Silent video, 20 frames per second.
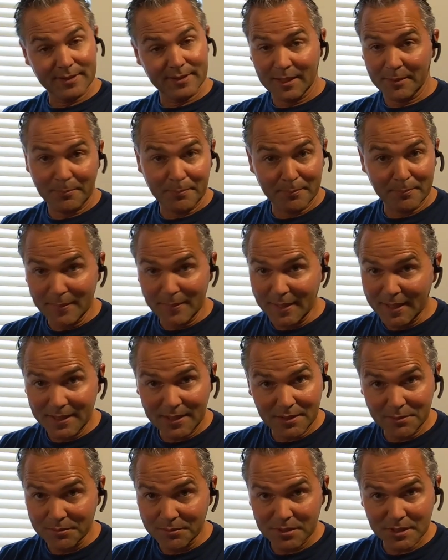got many
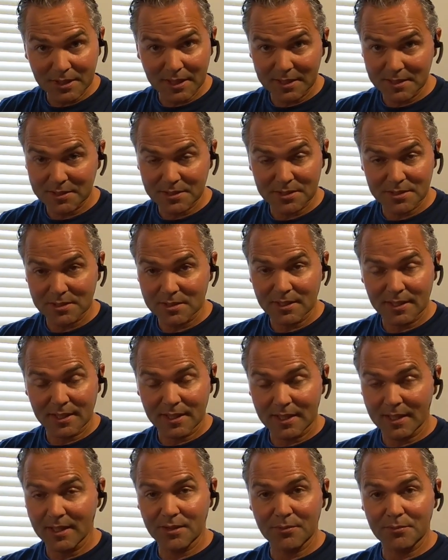use cases
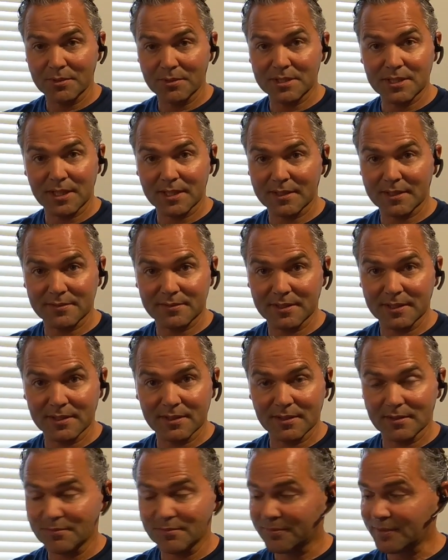which I can think
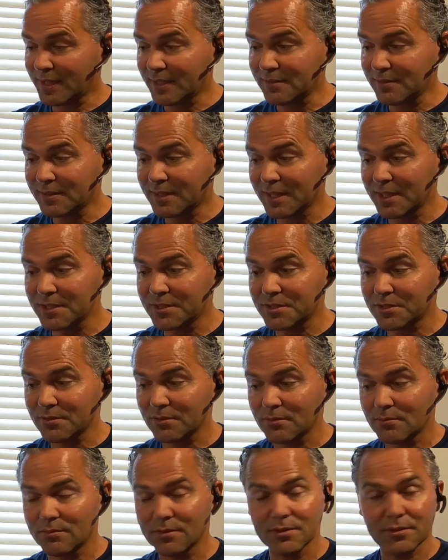of.
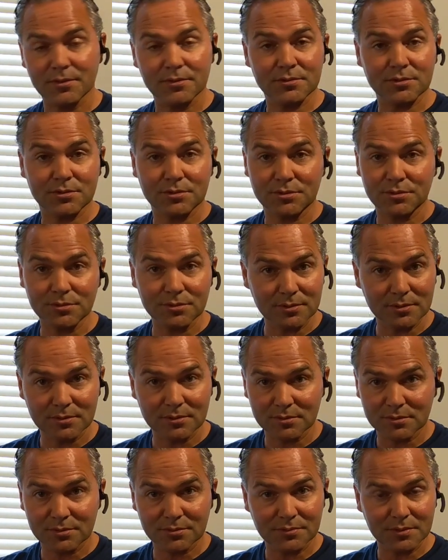Educational world,
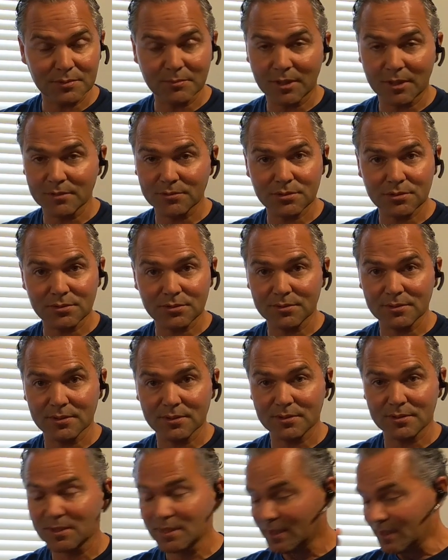students, remote
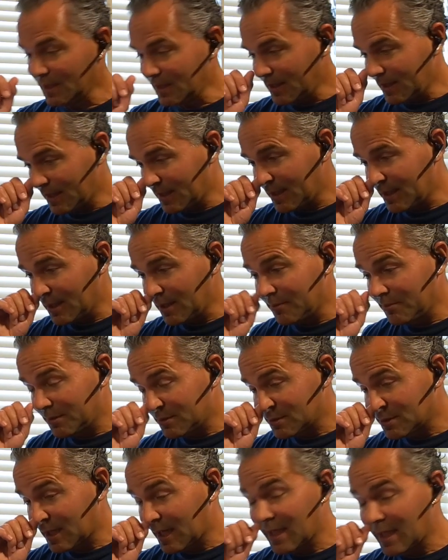students,
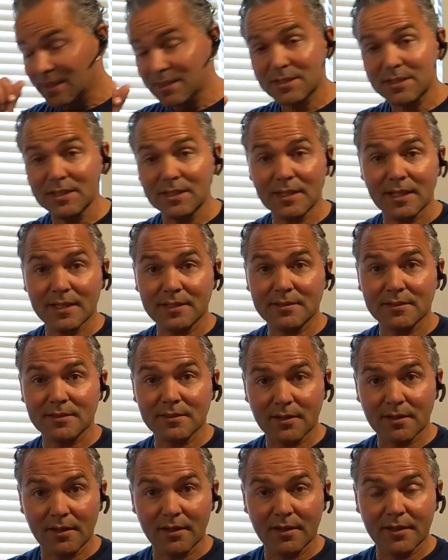because I see that
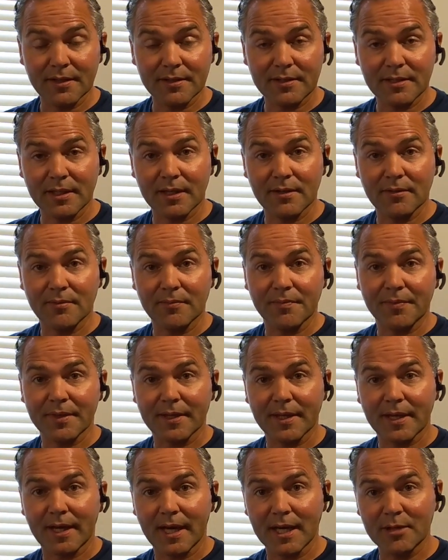a lot now.
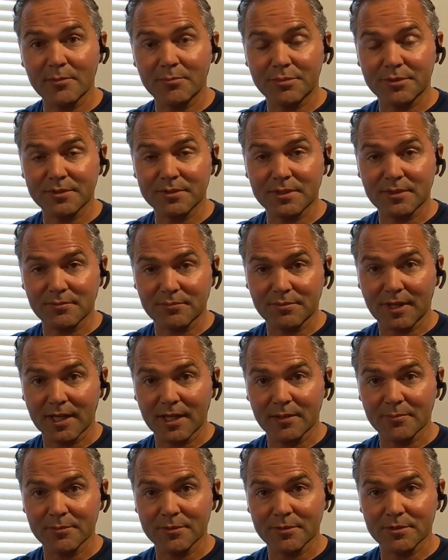Hybrid
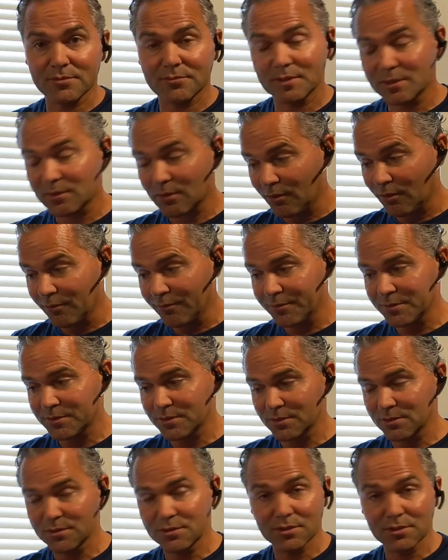environments with
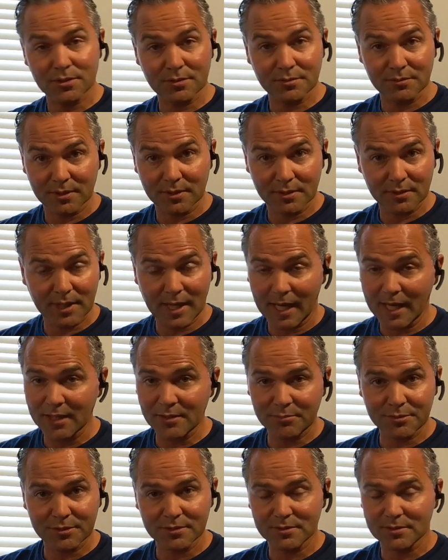offices,
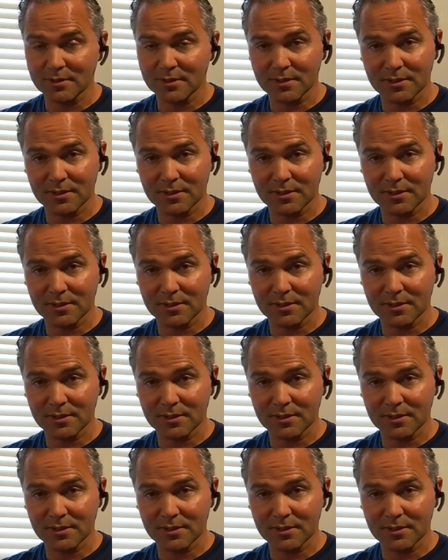hybrid